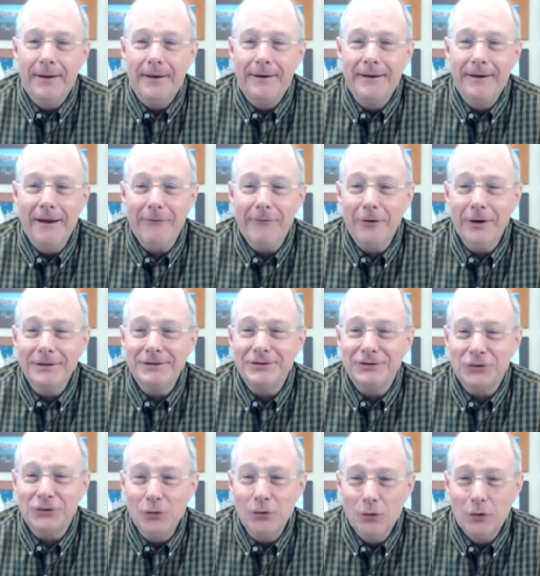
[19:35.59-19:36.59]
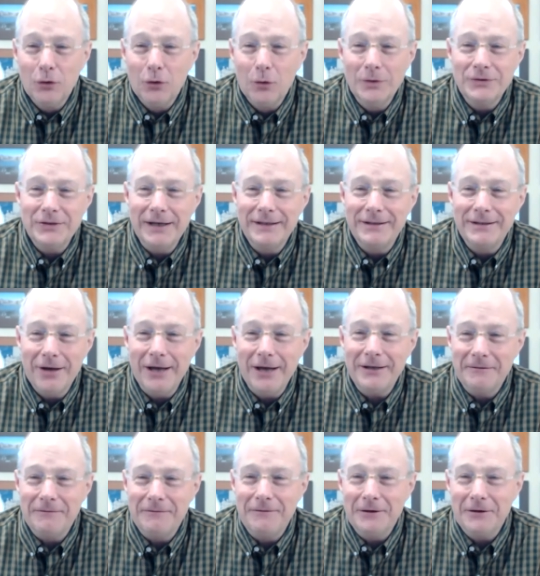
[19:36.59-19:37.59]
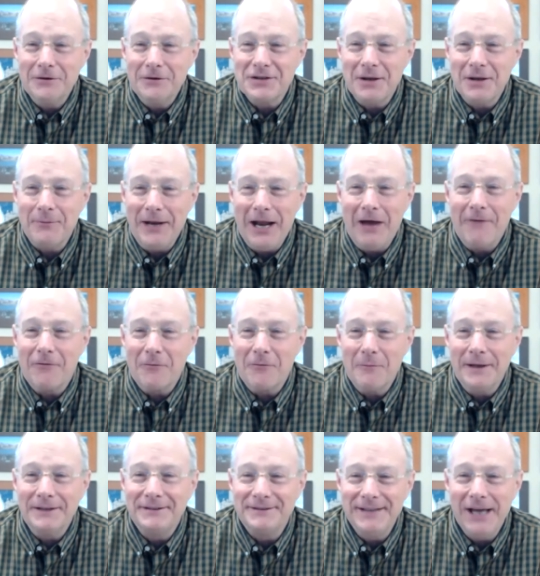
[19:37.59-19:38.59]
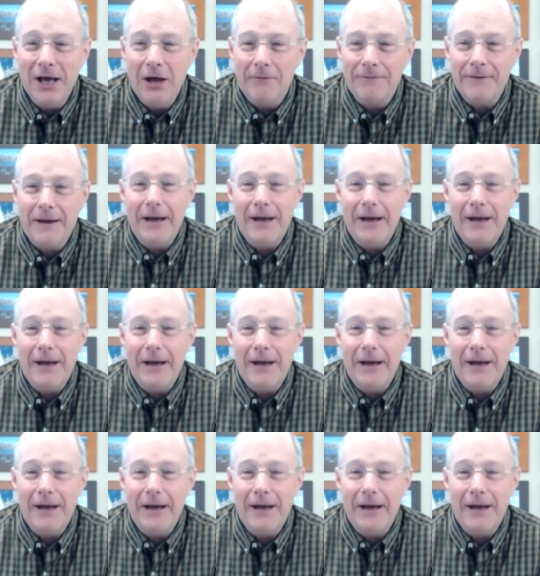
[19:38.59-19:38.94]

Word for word: Never in school was I taught to figure something out for myself.